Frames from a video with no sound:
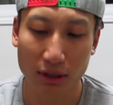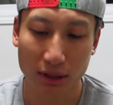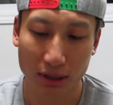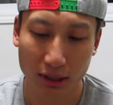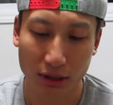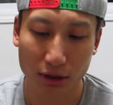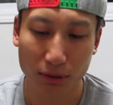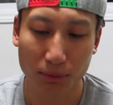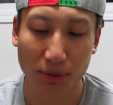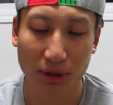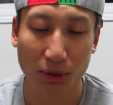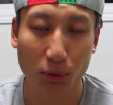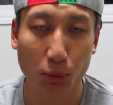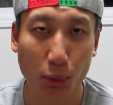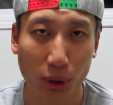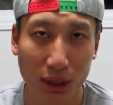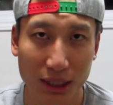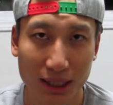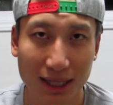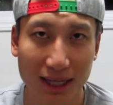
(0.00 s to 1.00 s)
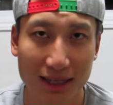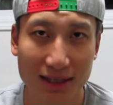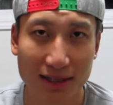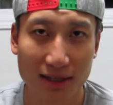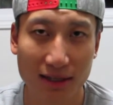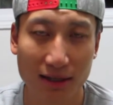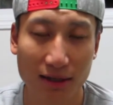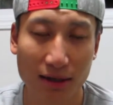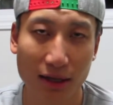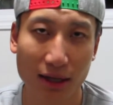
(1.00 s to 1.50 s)
need to put in one
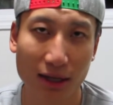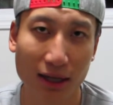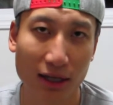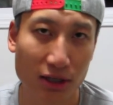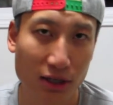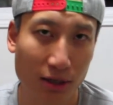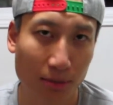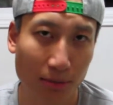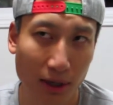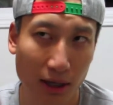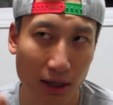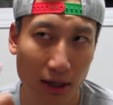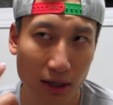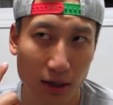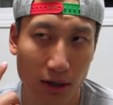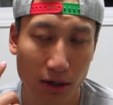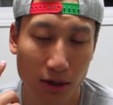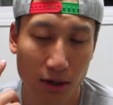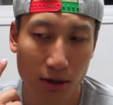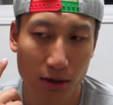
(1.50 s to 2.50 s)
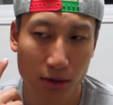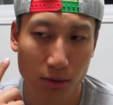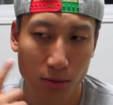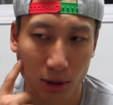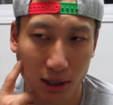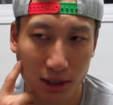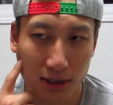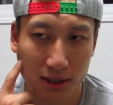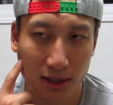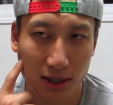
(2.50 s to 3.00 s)
elastic, and that's on my
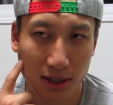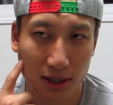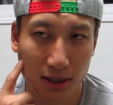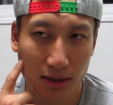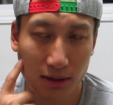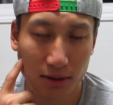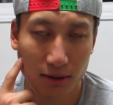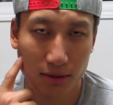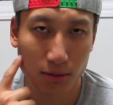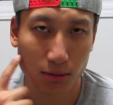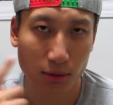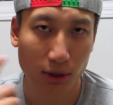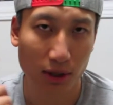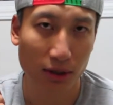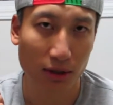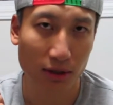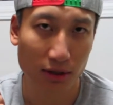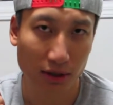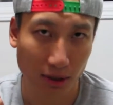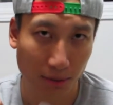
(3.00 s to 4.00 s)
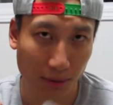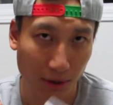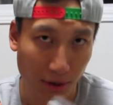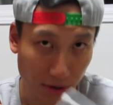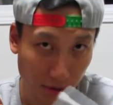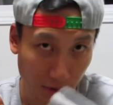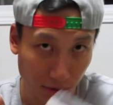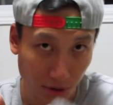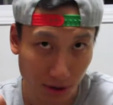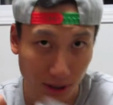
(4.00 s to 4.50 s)
right side. Well, some of you
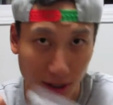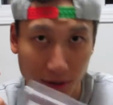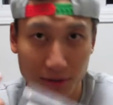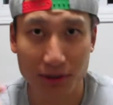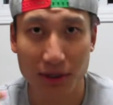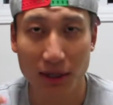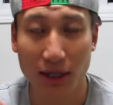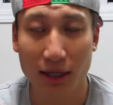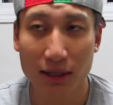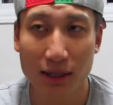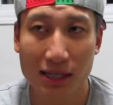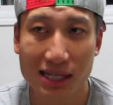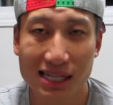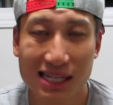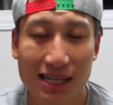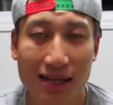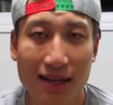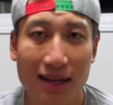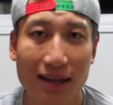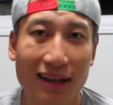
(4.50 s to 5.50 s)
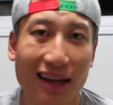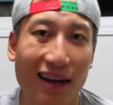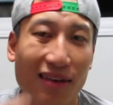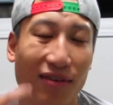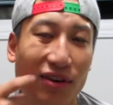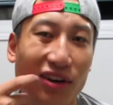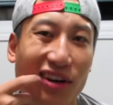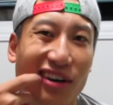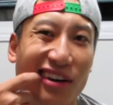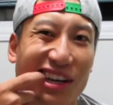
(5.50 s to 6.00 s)
on your left side, and I have
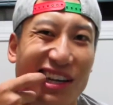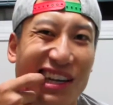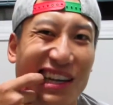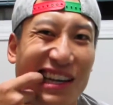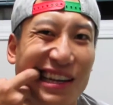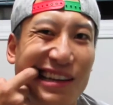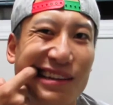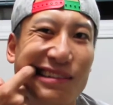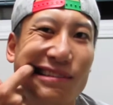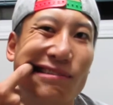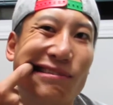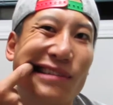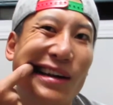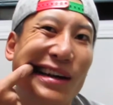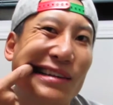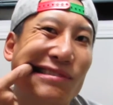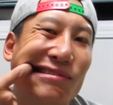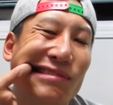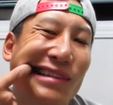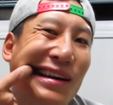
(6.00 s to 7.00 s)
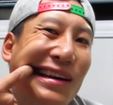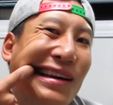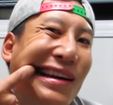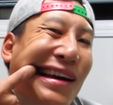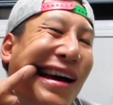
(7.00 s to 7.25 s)
a hook in the back of my,